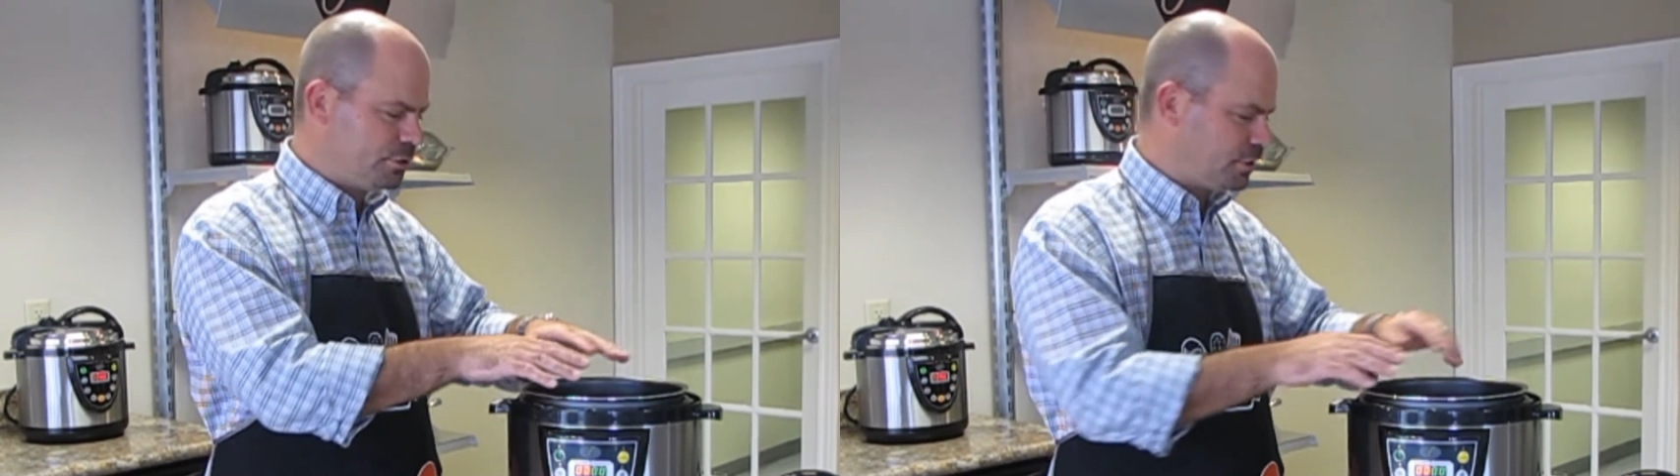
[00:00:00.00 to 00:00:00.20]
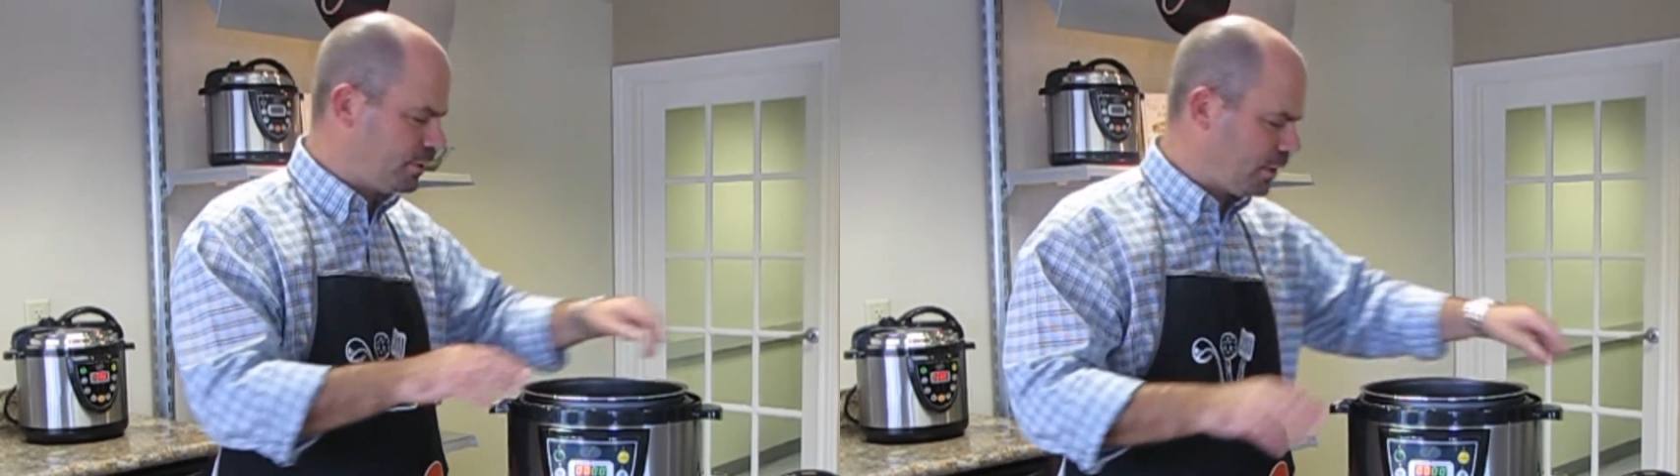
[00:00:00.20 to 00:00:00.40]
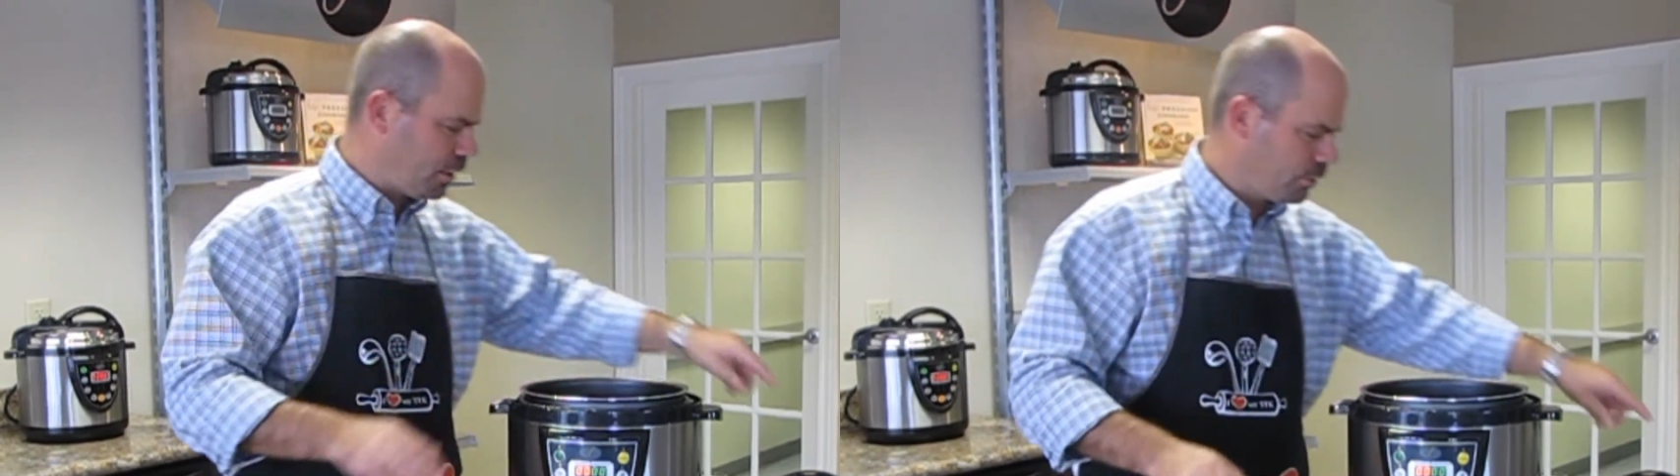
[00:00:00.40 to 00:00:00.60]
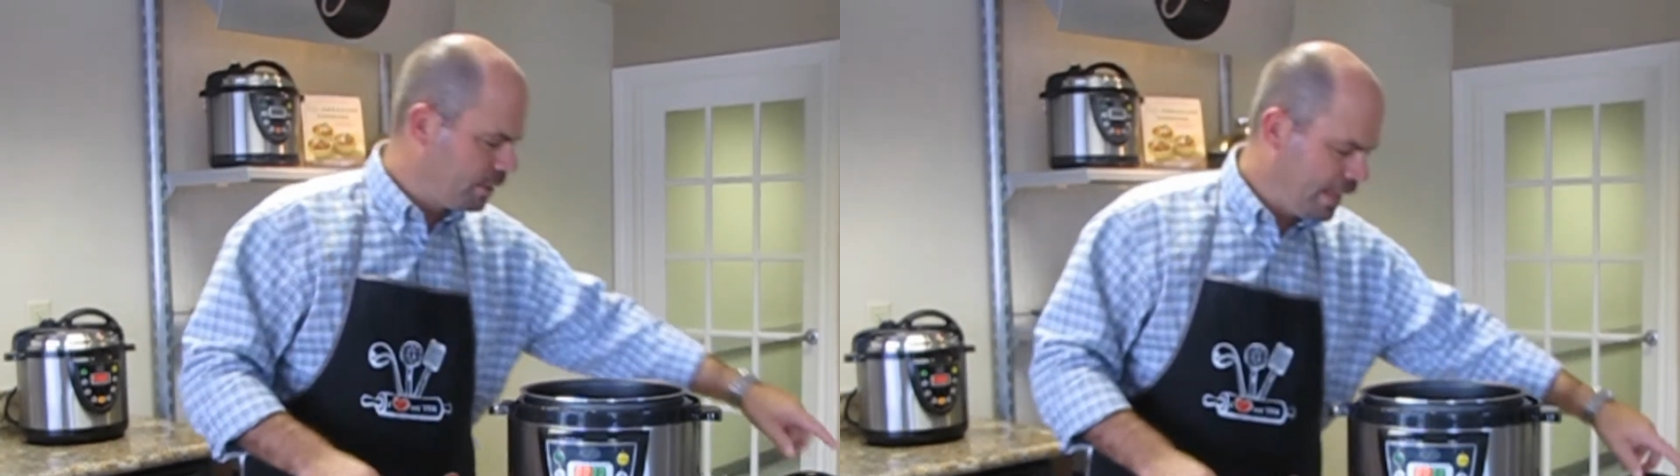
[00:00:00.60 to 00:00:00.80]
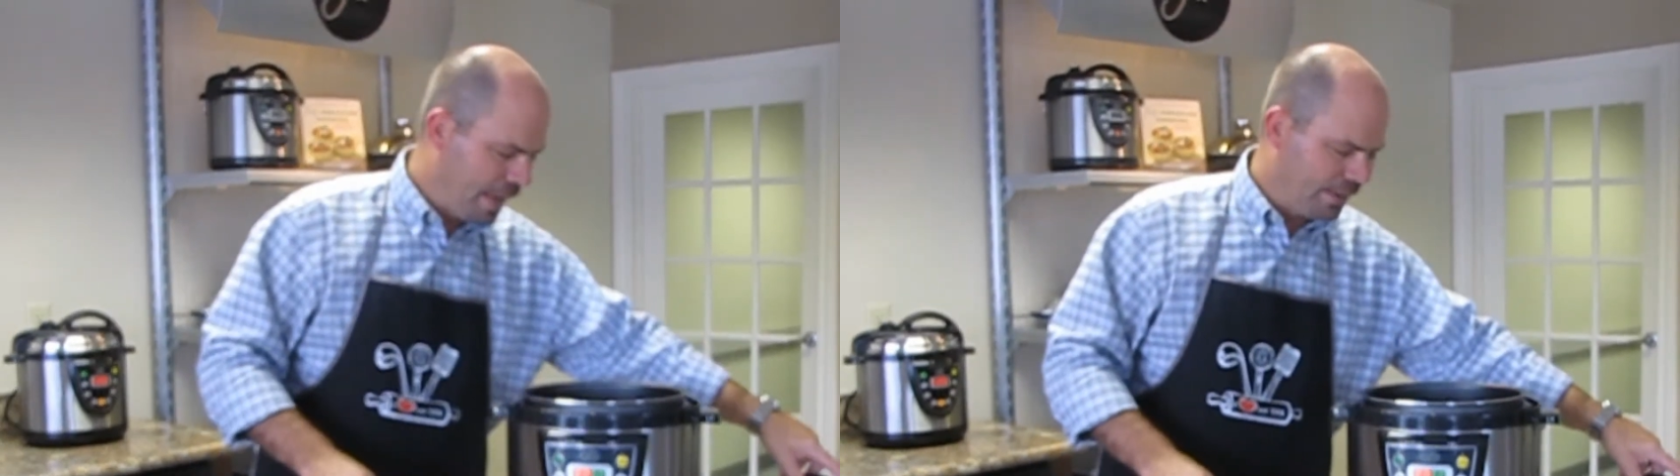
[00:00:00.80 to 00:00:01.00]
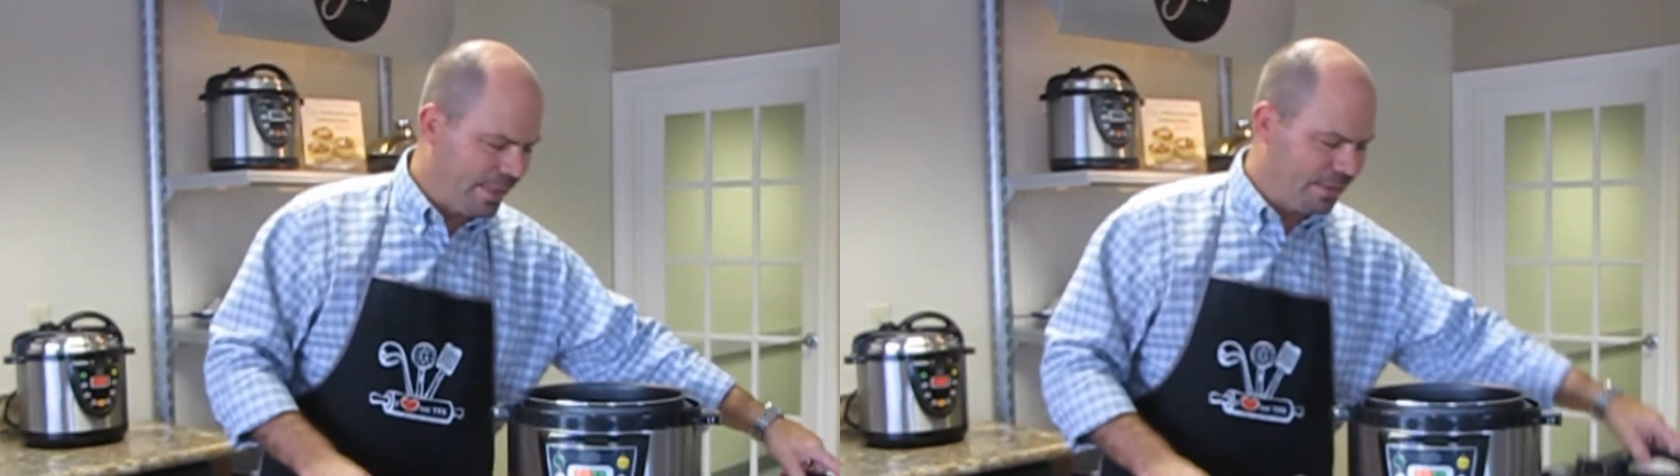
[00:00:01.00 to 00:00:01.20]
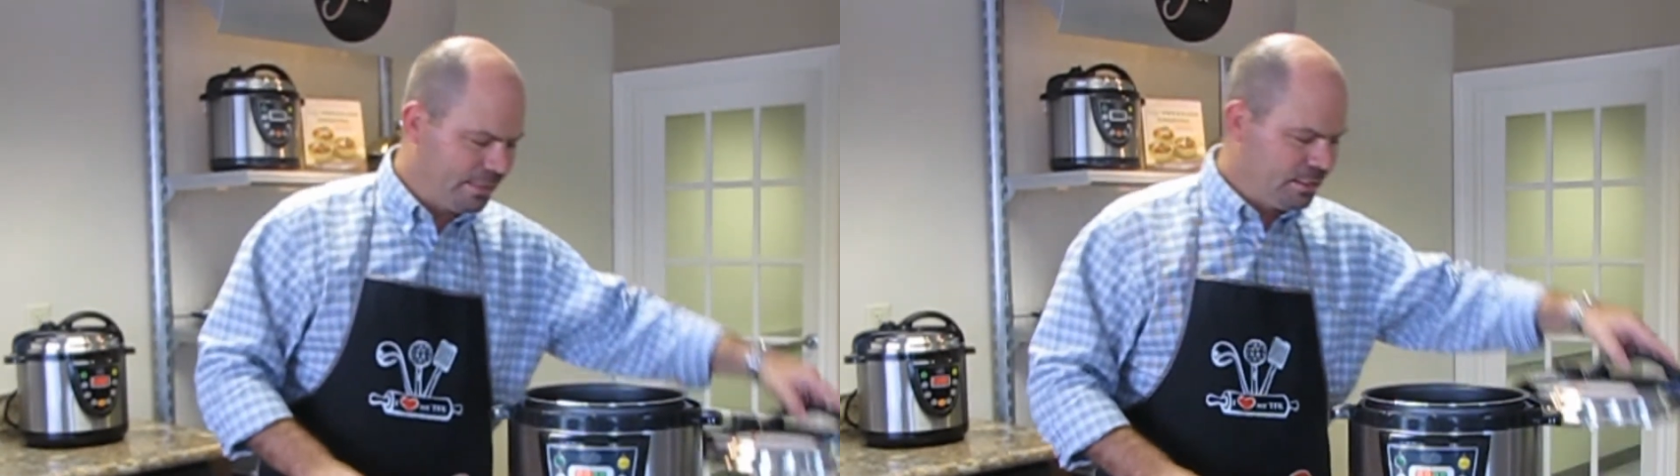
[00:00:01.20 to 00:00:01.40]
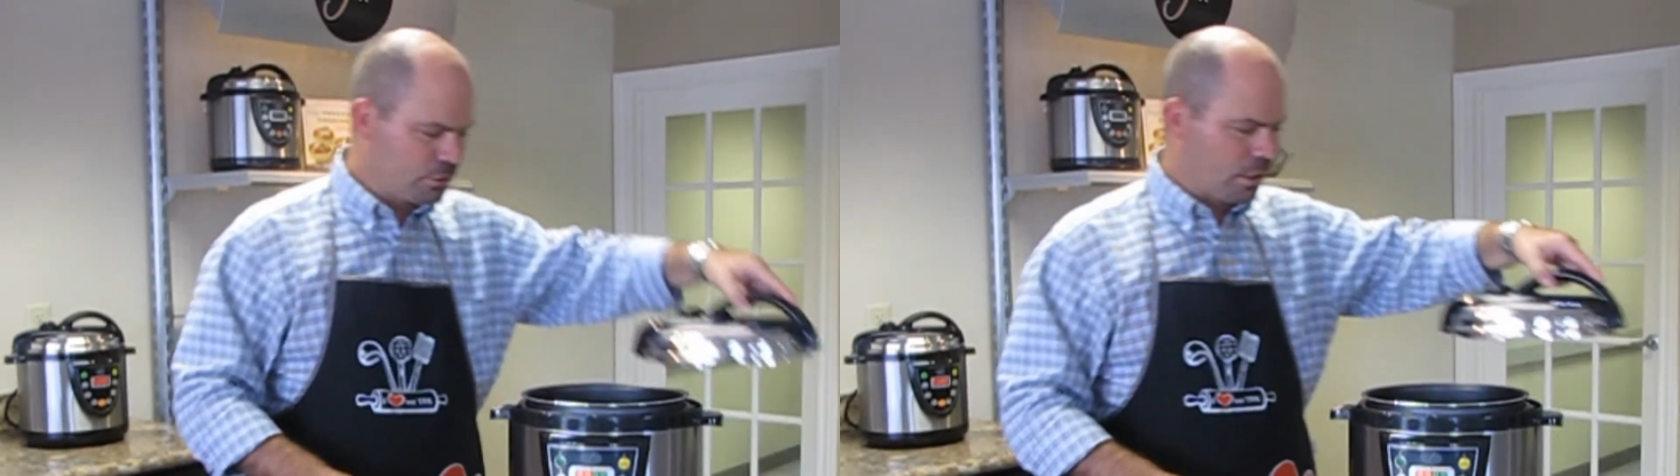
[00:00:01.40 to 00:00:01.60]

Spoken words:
in there, and that needs,